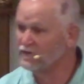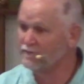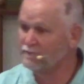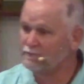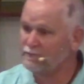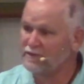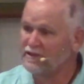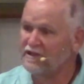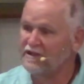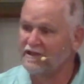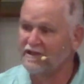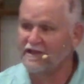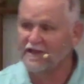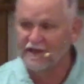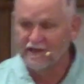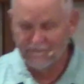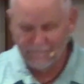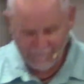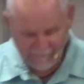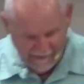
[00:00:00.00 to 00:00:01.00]
to be
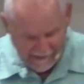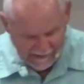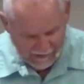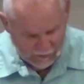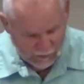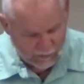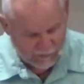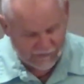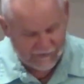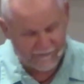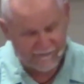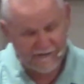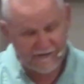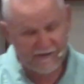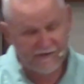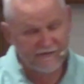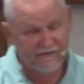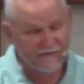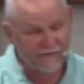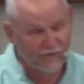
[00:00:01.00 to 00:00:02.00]
followers of
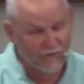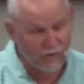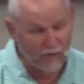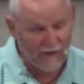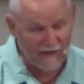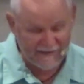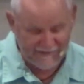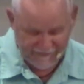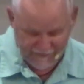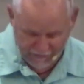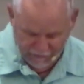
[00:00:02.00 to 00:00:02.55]
Jesus Christ,